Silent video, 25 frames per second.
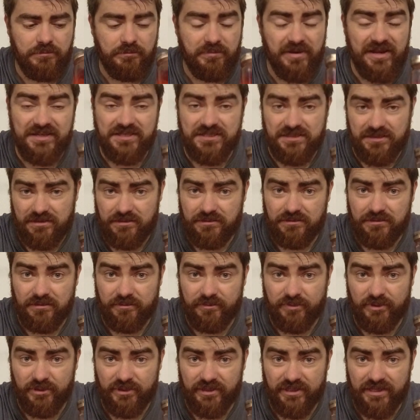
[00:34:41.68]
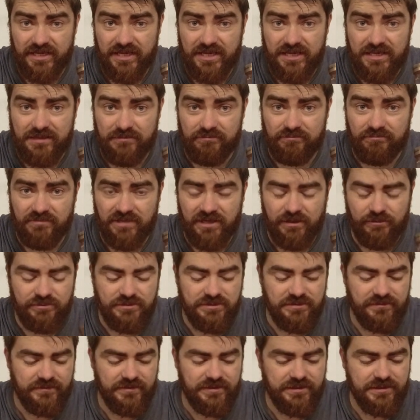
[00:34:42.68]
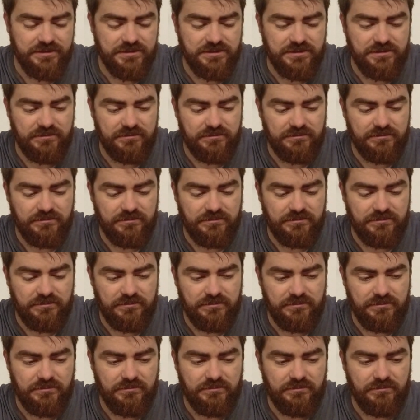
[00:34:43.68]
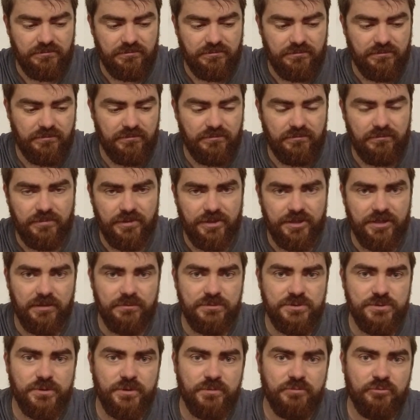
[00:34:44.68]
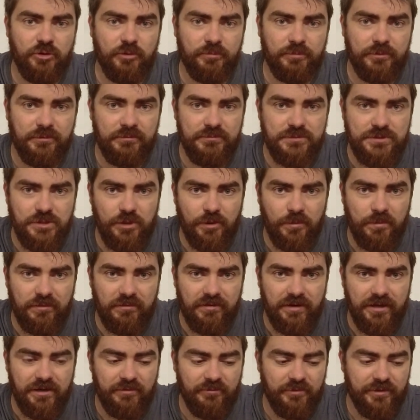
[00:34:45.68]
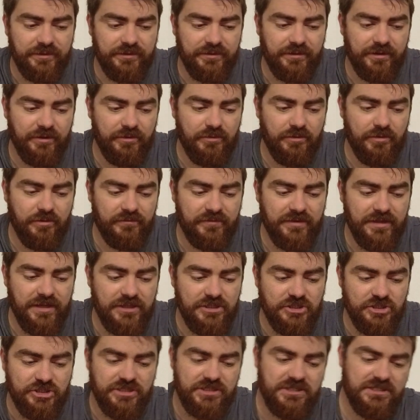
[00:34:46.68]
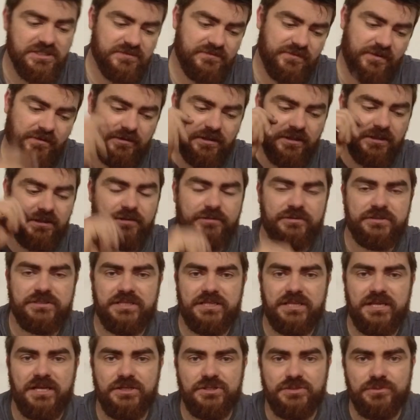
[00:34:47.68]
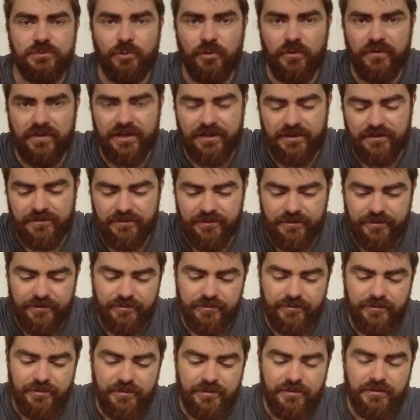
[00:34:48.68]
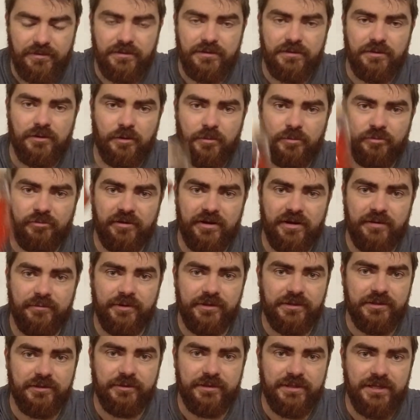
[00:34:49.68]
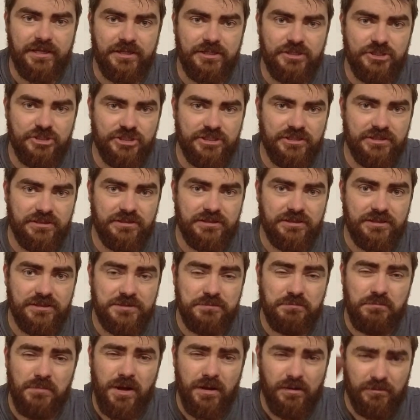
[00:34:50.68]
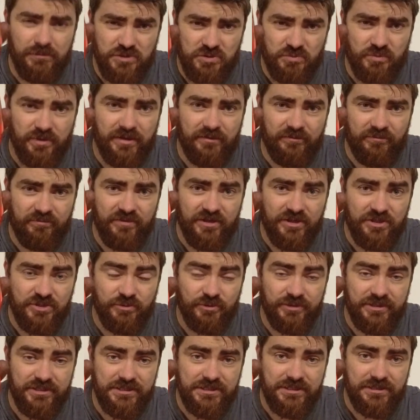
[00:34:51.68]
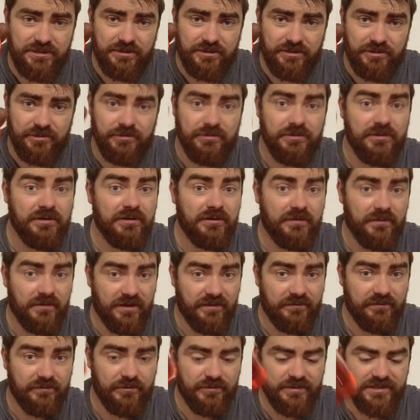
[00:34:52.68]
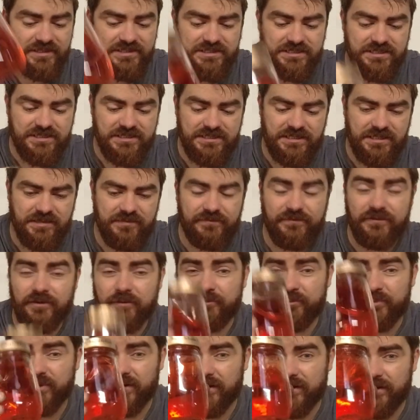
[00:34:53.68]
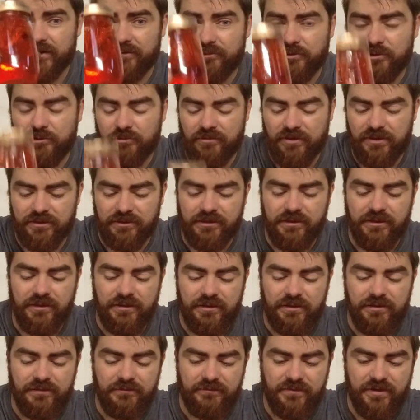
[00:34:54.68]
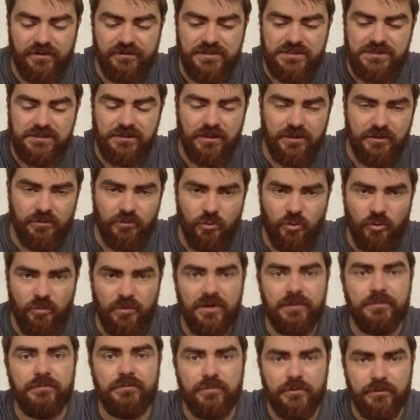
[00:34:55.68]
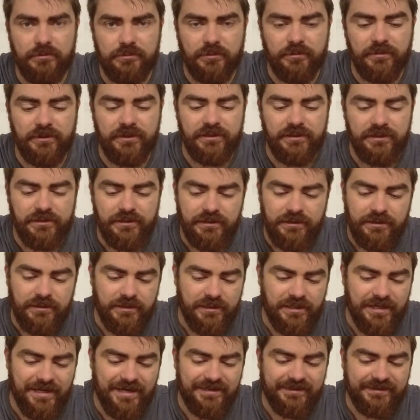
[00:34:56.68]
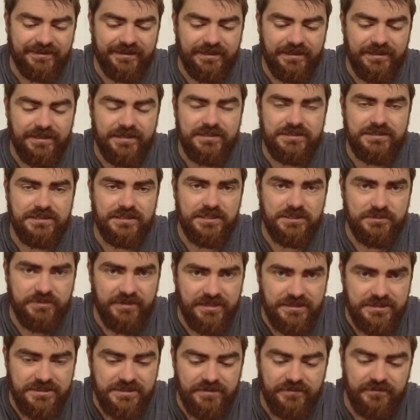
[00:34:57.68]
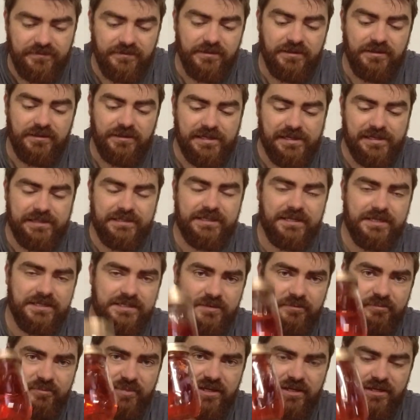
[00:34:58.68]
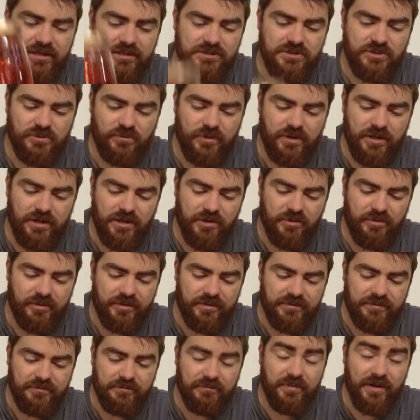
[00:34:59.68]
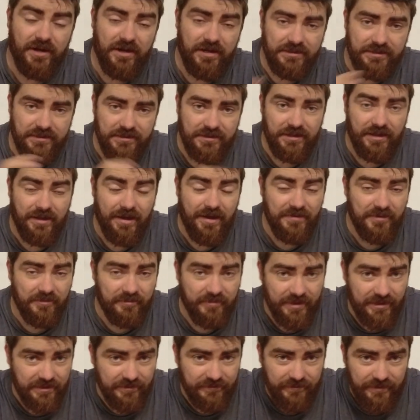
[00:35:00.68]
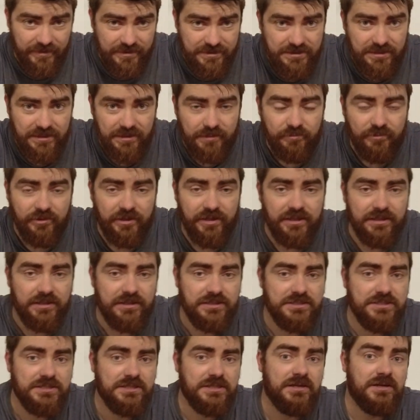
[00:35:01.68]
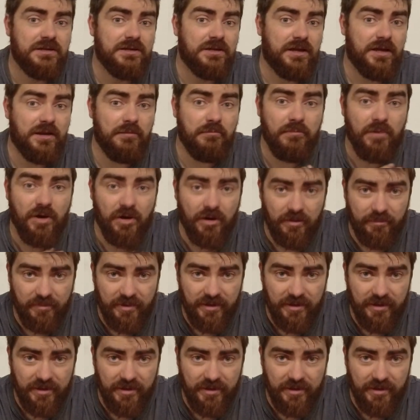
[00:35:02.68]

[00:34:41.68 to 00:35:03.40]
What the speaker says: better at pulling heat out of things, but comes with problems. The operating window of the engine is very close to the edge of what that can do. Operating window of the engine is miles away from the edge of what this can do. Therefore, this is safer, but it will run very slightly warmer, probably, and it is expensive, and it is a pig to work with. But the other benefits that it brings, in my